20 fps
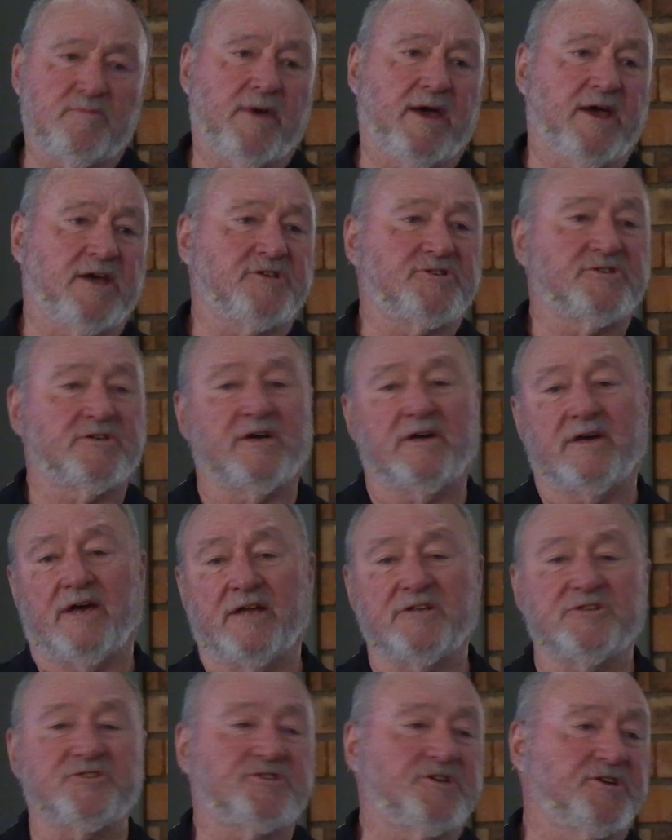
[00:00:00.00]
the major
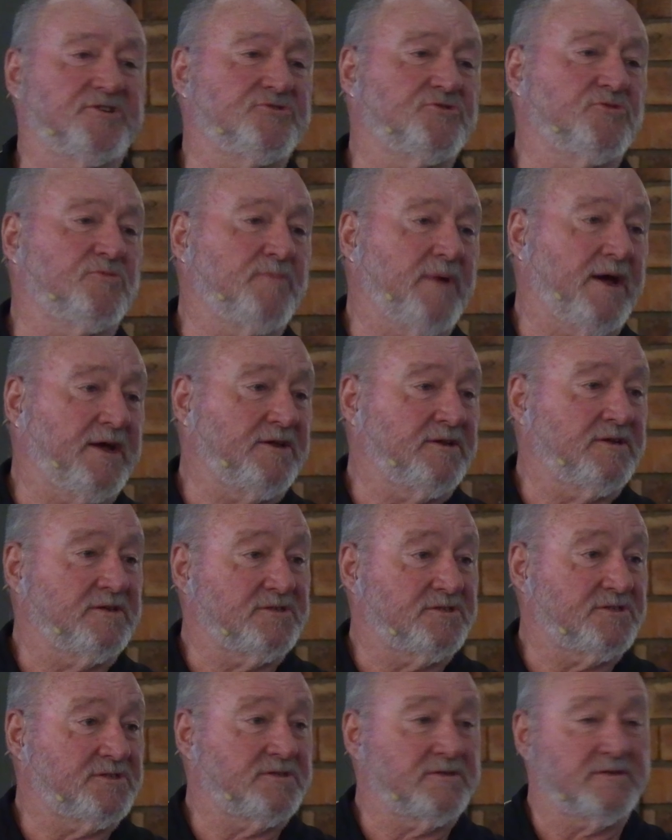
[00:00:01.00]
unscheduled
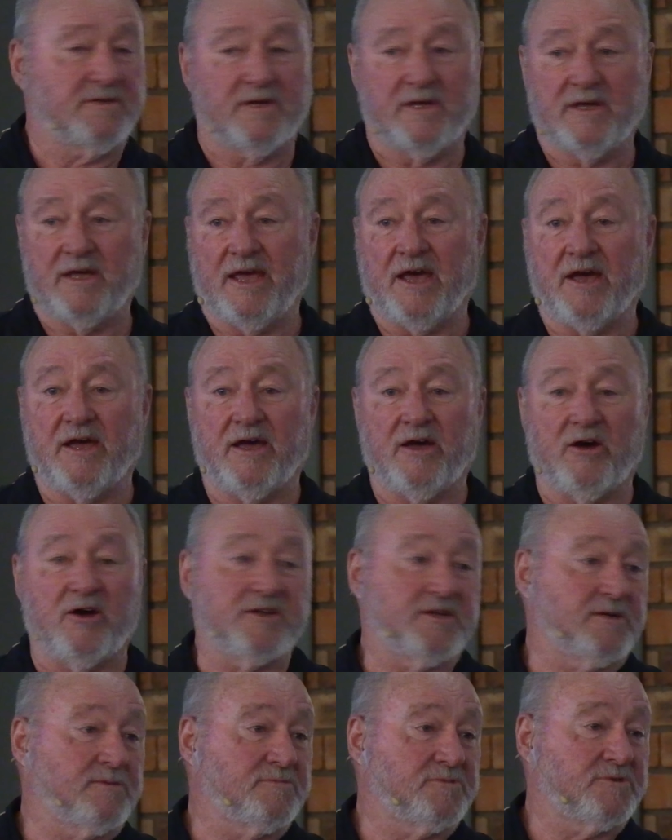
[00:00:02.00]
maintenance
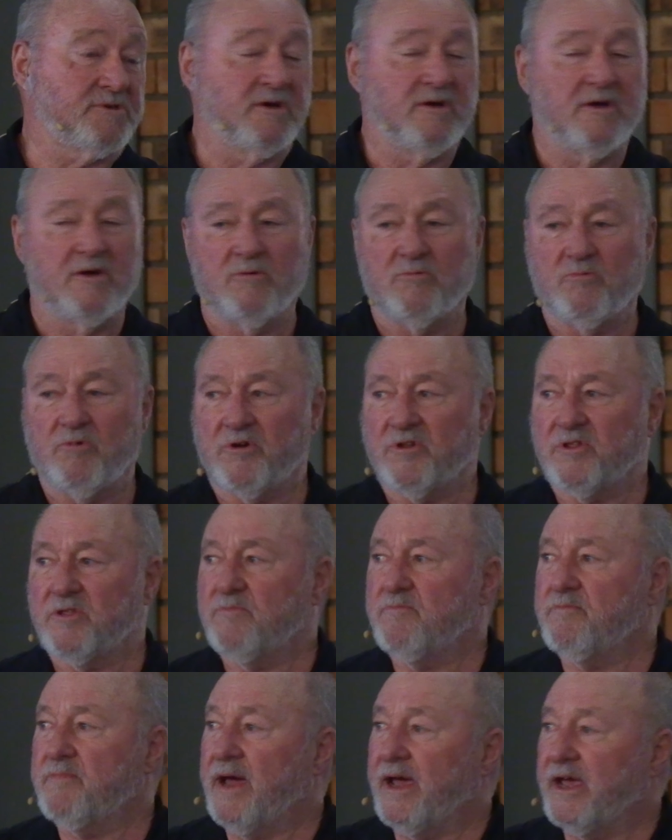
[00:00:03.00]
items, what are
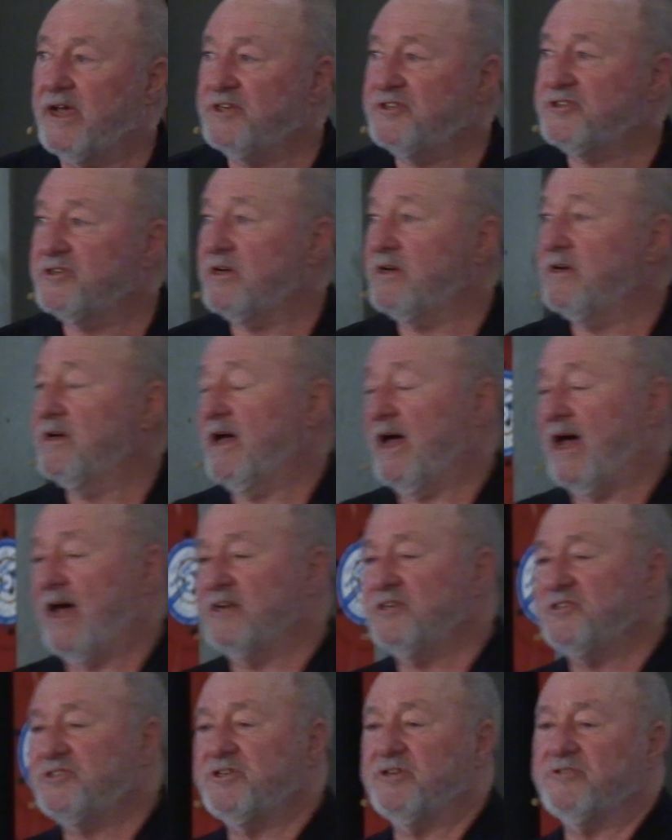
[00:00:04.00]
the major
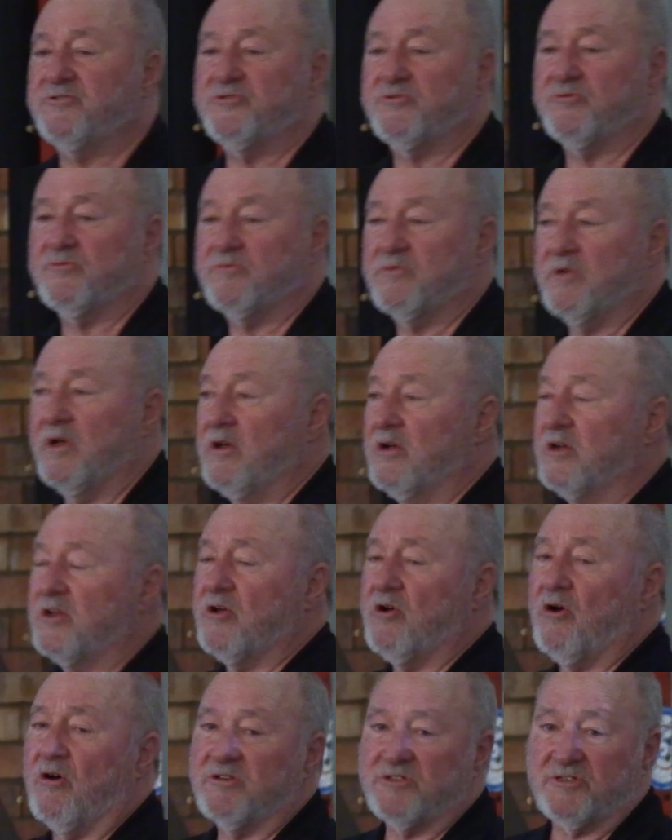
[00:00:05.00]
unscheduled
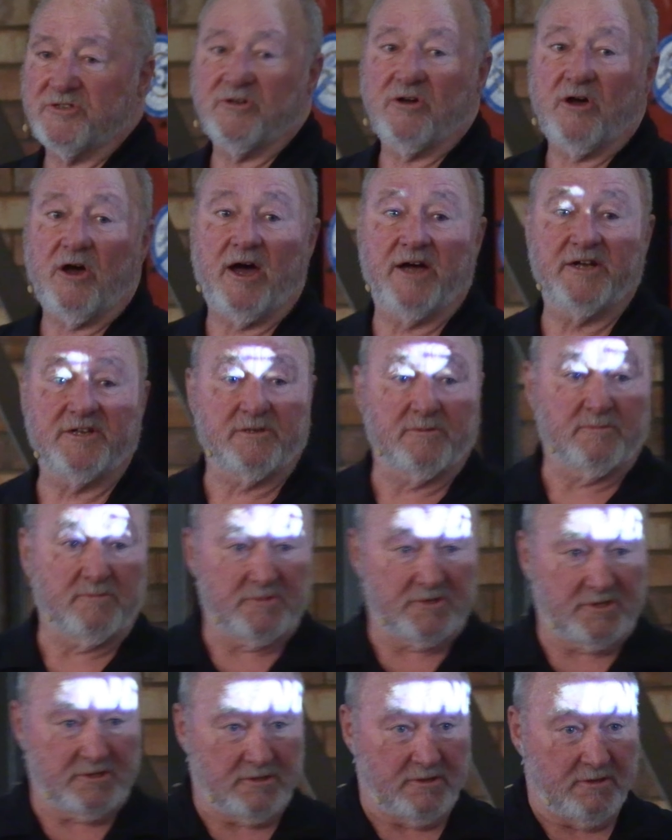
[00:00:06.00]
cost
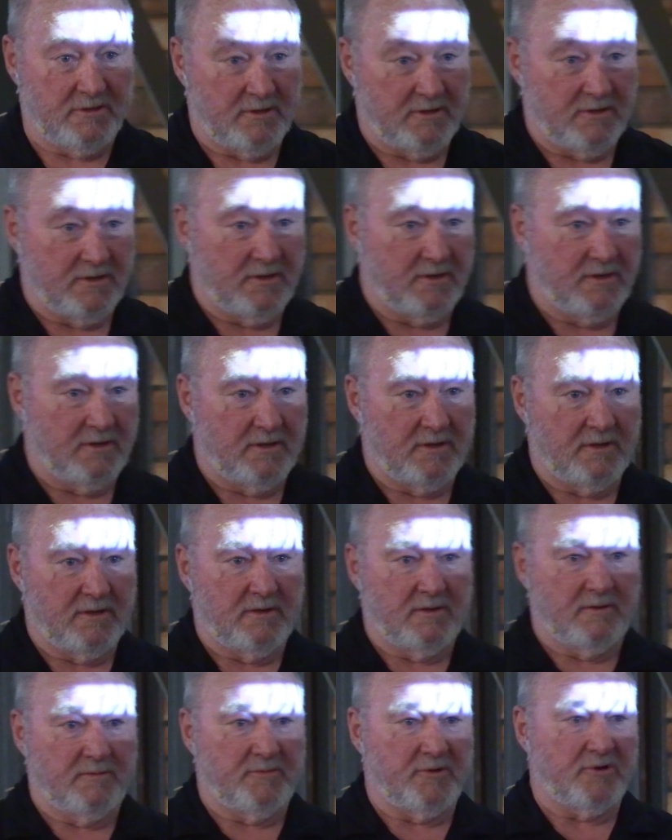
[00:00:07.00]
items,
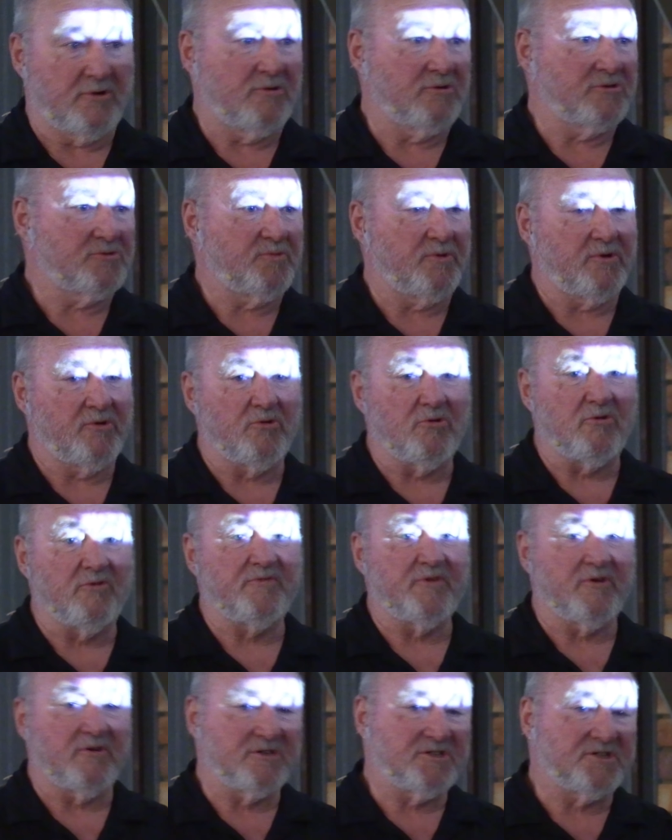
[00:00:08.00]
because we're
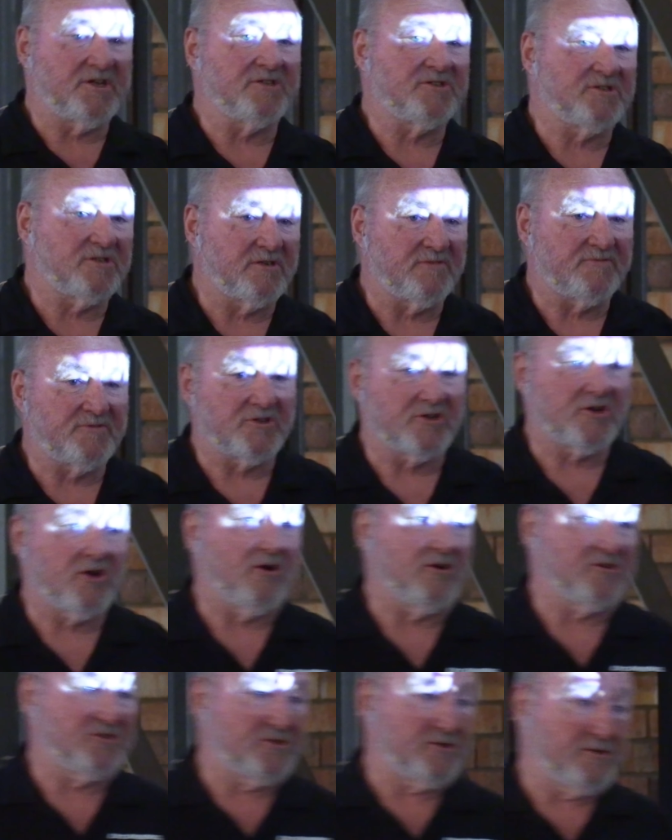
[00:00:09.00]
all very sensitive to
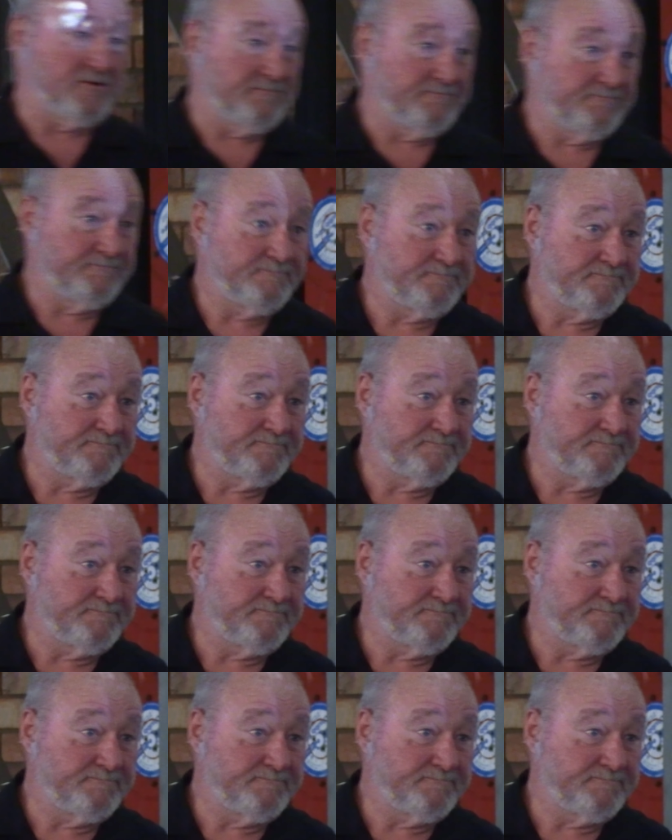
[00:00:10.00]
cost.